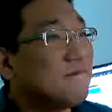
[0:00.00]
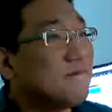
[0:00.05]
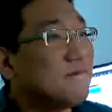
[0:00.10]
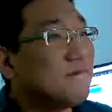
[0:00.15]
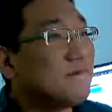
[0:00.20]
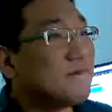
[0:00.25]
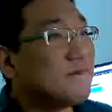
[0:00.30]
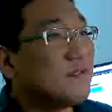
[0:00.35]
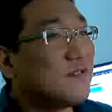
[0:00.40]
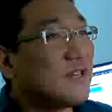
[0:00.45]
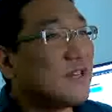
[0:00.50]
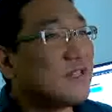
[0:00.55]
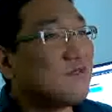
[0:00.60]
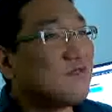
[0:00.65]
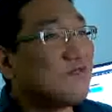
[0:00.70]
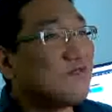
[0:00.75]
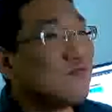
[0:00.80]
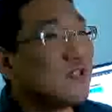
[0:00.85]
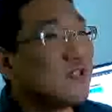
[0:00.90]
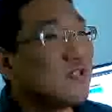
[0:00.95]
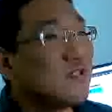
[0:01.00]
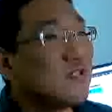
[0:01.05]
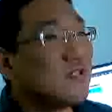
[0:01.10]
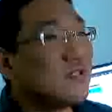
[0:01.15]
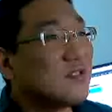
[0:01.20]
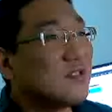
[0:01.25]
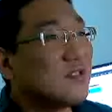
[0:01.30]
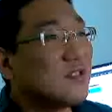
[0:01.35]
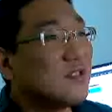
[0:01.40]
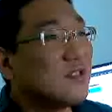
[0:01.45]
So let's do this.
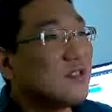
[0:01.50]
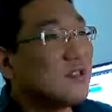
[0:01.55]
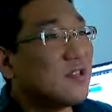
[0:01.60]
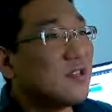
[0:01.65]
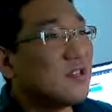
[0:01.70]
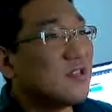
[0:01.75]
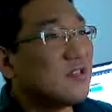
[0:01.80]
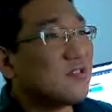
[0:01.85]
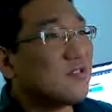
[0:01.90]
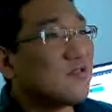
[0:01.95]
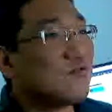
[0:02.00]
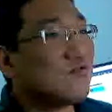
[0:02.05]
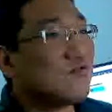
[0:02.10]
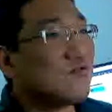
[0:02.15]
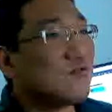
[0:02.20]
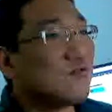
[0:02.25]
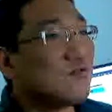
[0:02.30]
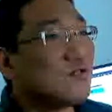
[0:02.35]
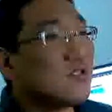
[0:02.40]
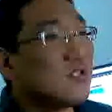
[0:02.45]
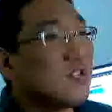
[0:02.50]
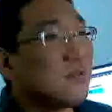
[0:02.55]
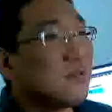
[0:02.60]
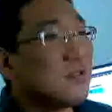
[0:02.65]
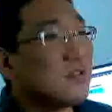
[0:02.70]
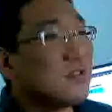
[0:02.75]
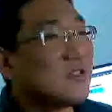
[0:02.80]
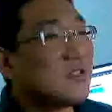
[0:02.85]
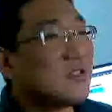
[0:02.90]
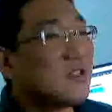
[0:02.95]
So sudo snap
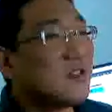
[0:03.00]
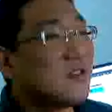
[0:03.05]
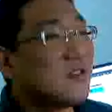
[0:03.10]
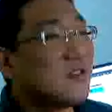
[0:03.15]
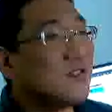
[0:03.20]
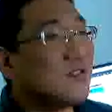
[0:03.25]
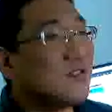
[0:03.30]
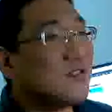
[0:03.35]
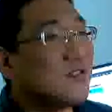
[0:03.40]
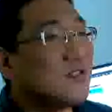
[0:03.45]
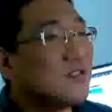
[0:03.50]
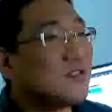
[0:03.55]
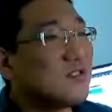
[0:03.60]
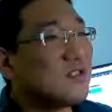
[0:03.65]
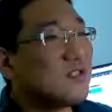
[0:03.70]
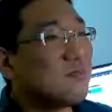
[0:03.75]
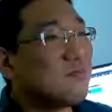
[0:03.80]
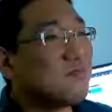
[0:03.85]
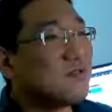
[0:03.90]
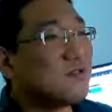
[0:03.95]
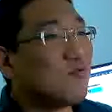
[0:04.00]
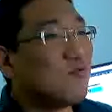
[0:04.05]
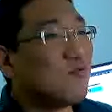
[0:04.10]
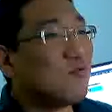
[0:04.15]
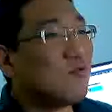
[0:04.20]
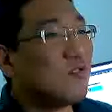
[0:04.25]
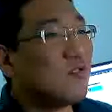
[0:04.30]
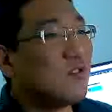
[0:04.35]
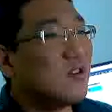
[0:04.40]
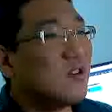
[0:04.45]
install snap store
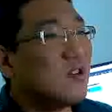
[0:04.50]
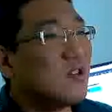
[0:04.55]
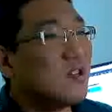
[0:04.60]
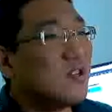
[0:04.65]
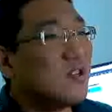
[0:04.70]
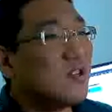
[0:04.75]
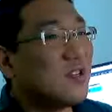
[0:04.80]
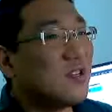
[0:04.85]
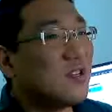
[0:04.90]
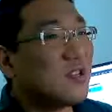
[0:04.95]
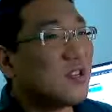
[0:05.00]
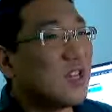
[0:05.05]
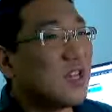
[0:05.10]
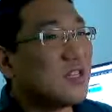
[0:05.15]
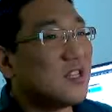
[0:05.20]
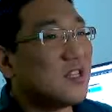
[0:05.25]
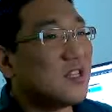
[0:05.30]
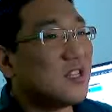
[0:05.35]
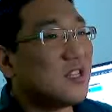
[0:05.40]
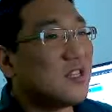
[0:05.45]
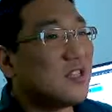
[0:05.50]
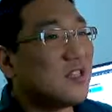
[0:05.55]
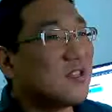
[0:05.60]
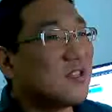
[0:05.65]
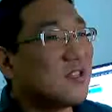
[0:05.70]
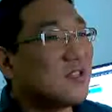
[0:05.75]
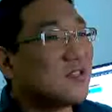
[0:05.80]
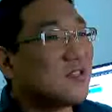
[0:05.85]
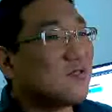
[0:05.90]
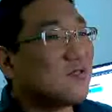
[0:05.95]
candidate.
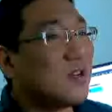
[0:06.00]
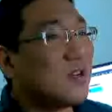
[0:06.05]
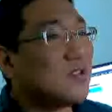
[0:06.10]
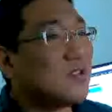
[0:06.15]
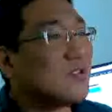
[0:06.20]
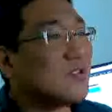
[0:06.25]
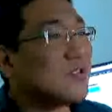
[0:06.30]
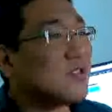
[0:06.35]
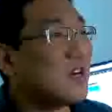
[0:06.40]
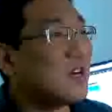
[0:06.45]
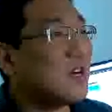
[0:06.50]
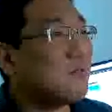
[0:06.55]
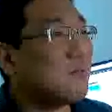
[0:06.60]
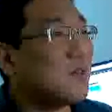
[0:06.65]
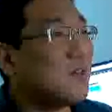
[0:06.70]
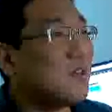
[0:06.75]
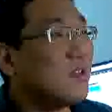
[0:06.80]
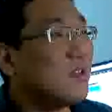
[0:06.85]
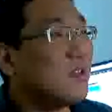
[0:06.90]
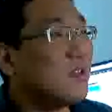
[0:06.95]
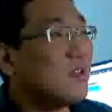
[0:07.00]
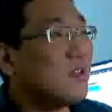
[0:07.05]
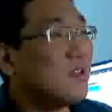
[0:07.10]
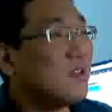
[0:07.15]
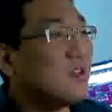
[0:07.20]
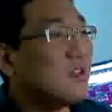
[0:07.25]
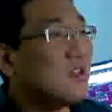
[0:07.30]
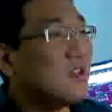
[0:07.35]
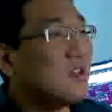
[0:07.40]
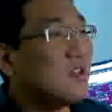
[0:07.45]
So I just copy
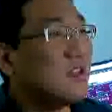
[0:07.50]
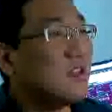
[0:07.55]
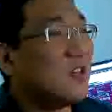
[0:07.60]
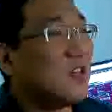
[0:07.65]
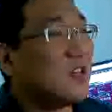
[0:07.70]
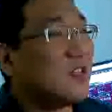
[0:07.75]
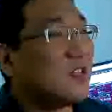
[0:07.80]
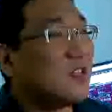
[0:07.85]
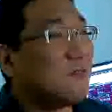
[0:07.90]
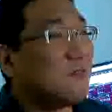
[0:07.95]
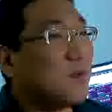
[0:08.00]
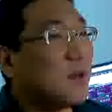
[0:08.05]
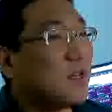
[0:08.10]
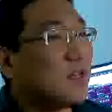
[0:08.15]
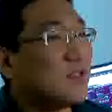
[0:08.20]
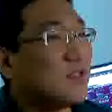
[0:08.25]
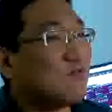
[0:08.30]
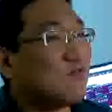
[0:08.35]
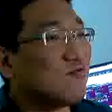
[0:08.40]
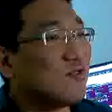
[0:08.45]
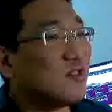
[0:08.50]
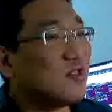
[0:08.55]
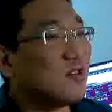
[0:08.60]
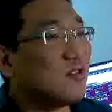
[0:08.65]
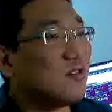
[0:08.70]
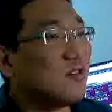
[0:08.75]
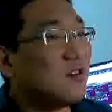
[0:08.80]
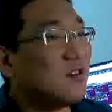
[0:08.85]
and then paste to here,